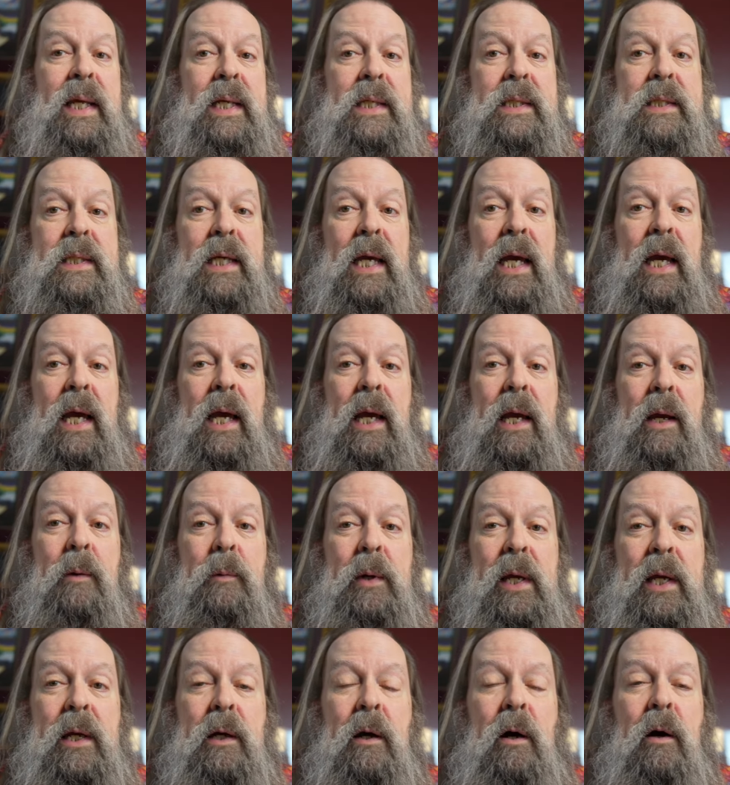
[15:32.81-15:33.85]
do you say
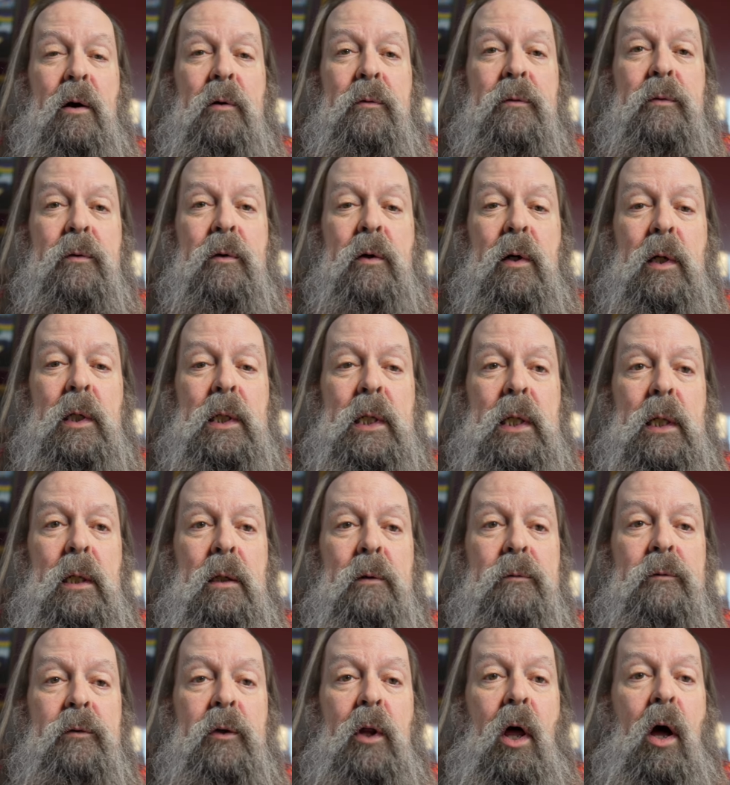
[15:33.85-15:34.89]
we go for a
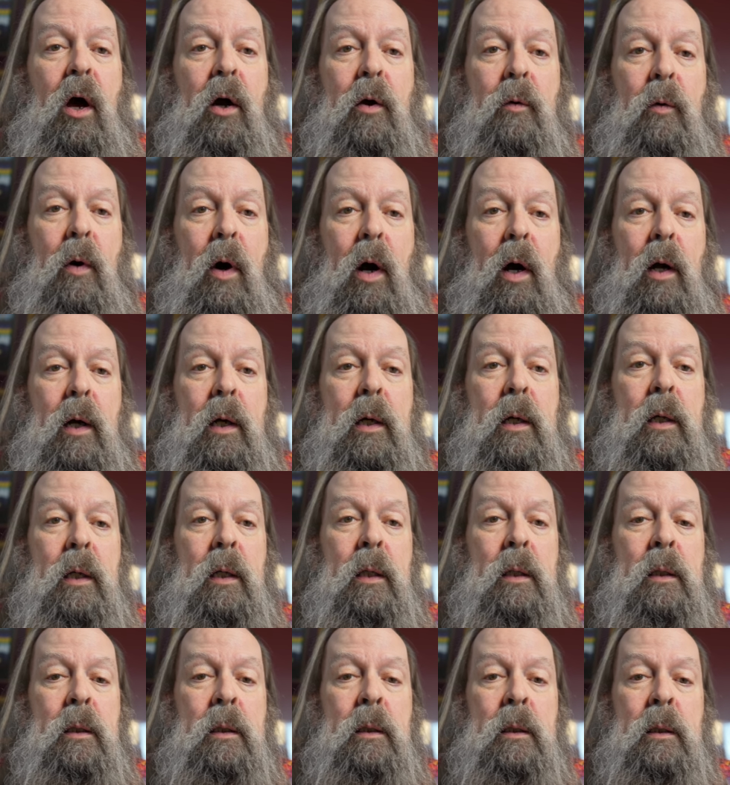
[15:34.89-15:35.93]
little vlog walk?
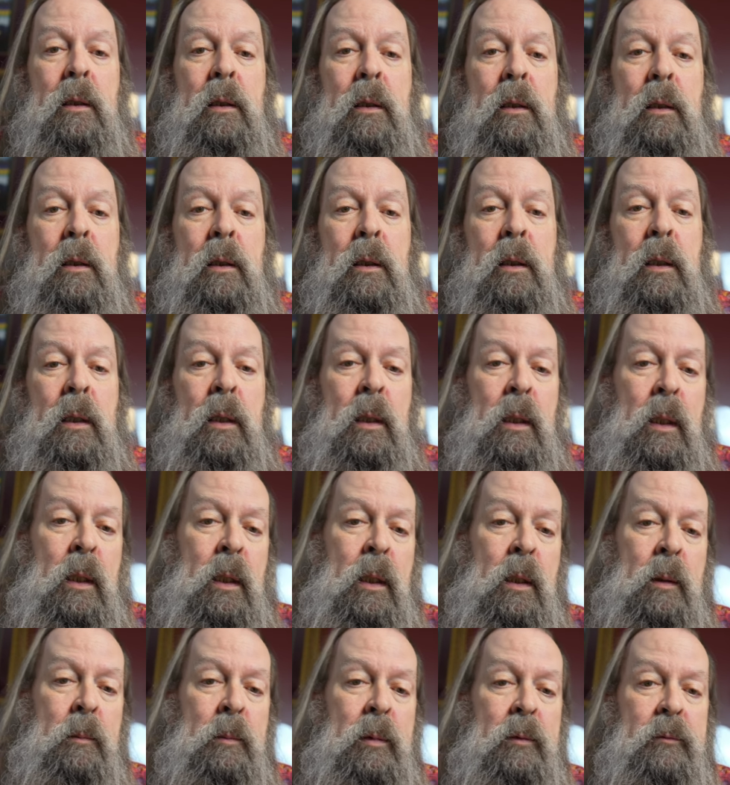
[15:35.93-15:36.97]

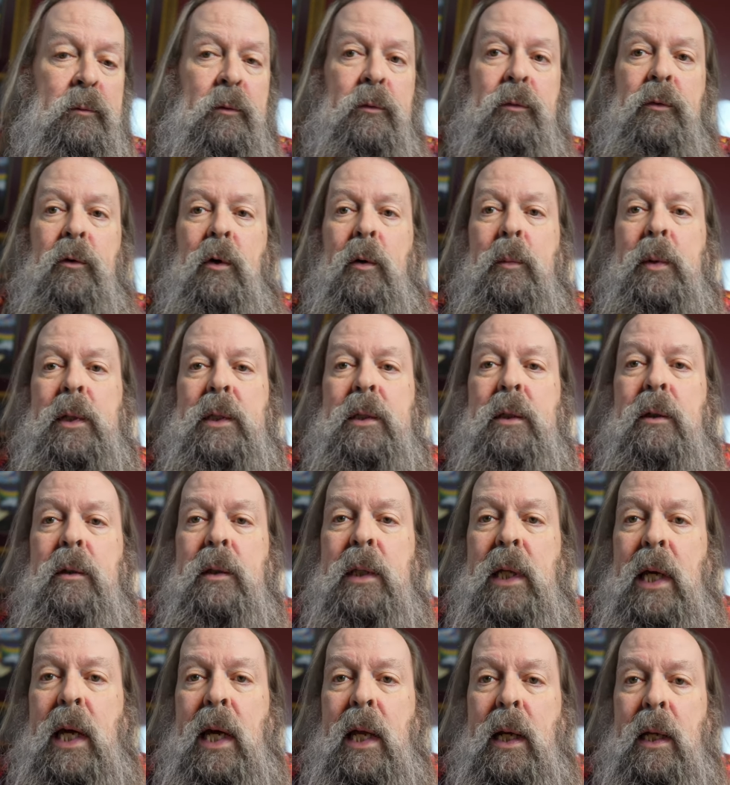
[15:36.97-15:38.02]
But before we do
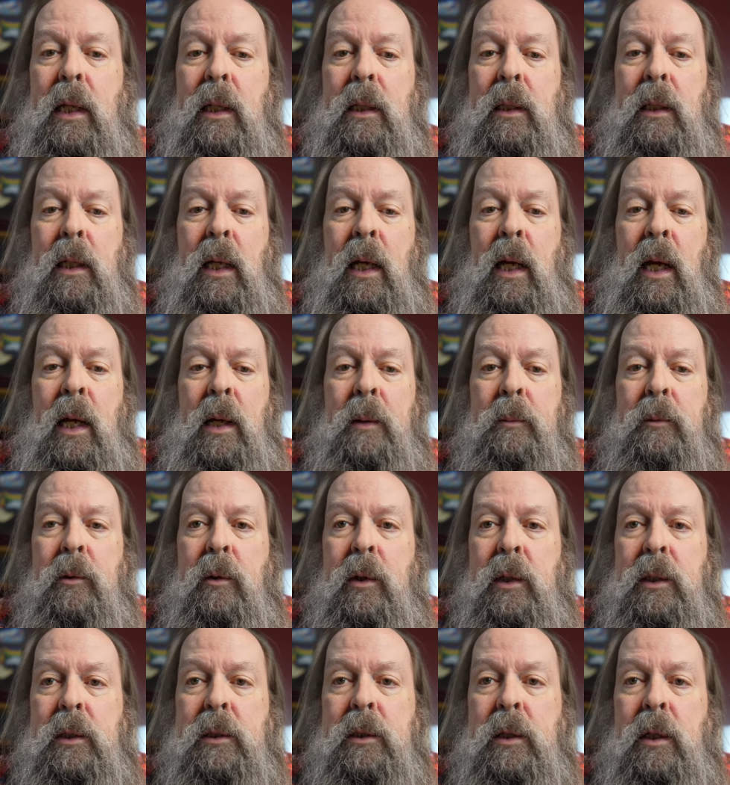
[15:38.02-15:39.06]
that, I'm
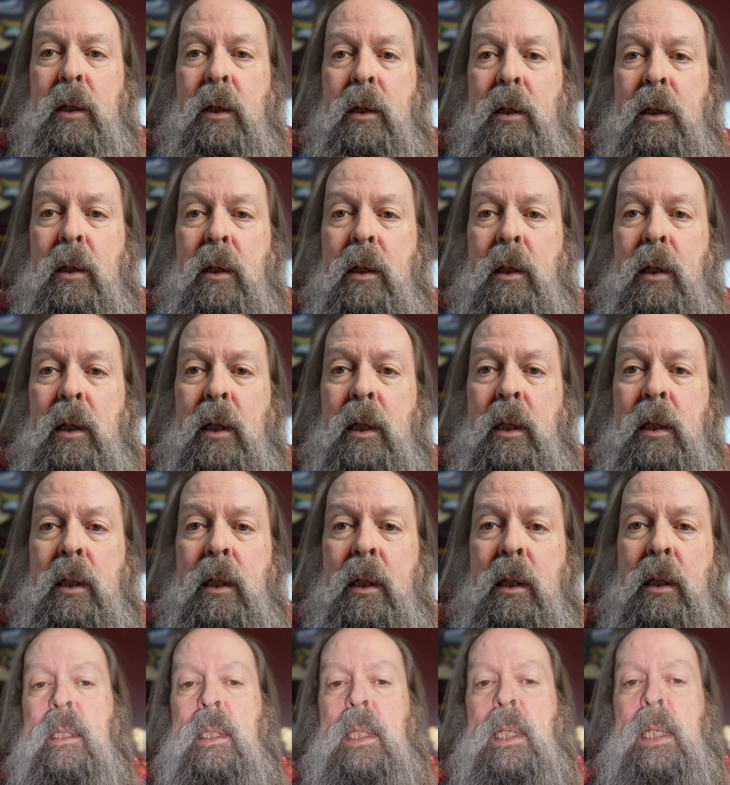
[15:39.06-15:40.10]
going to turn
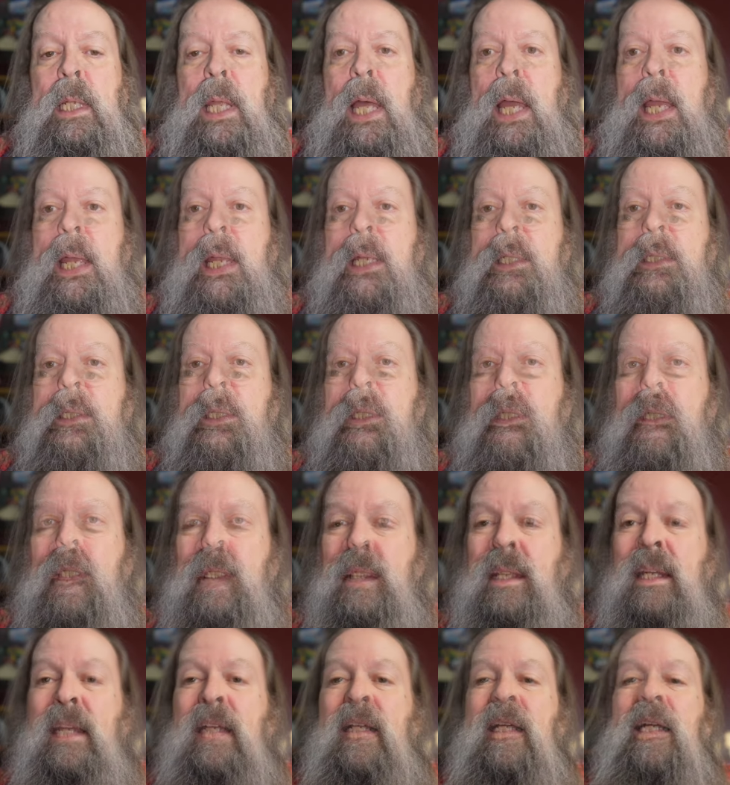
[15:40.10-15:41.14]
on the light
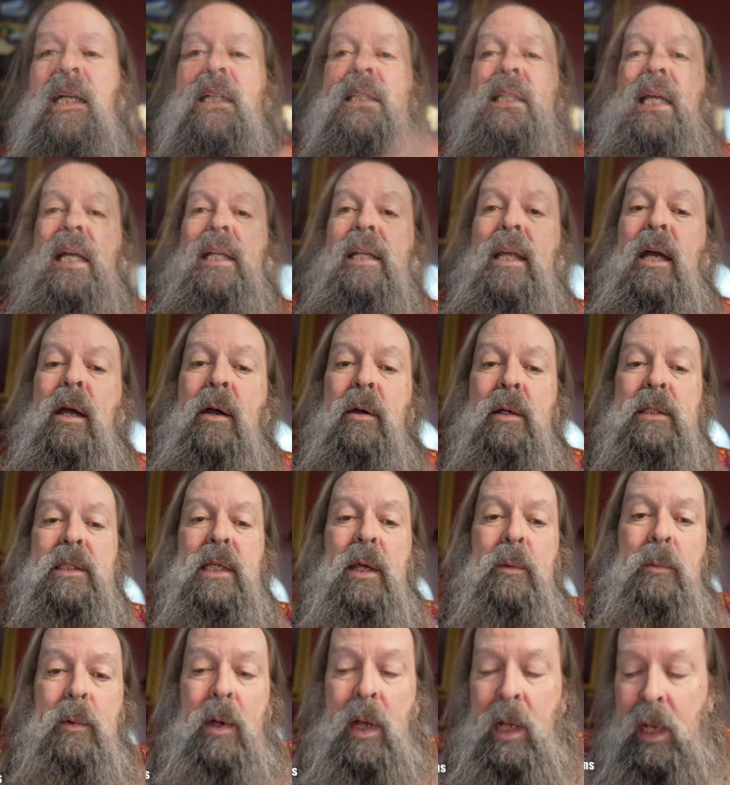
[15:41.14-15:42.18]
because I know as
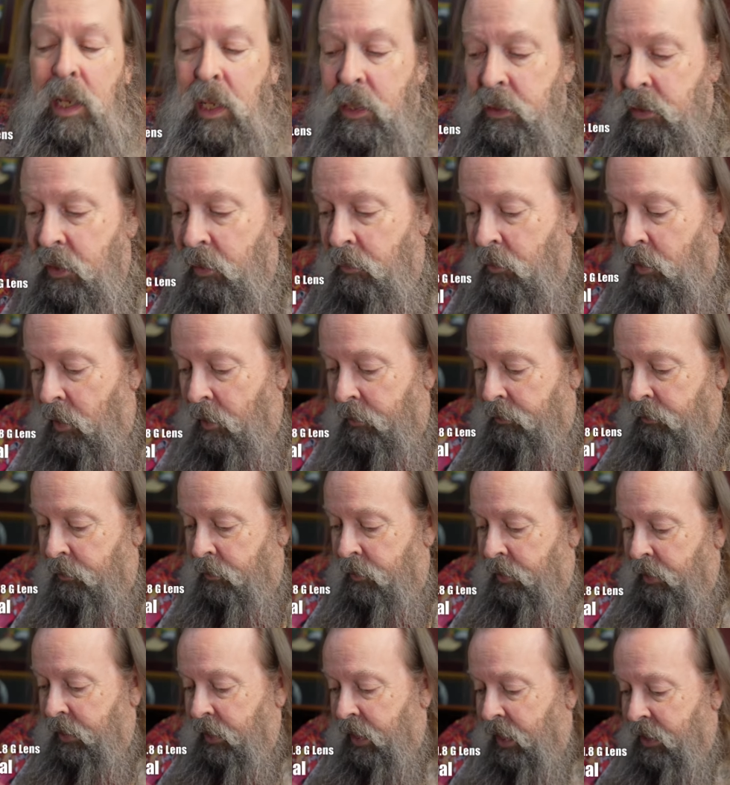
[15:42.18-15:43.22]
I, as I walk through
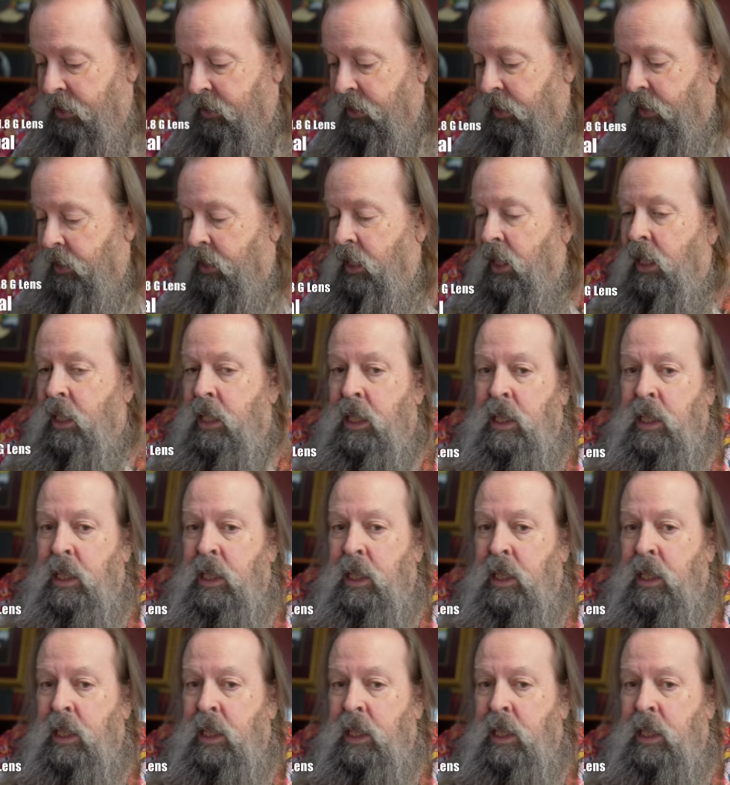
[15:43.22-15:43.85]
the kitchen,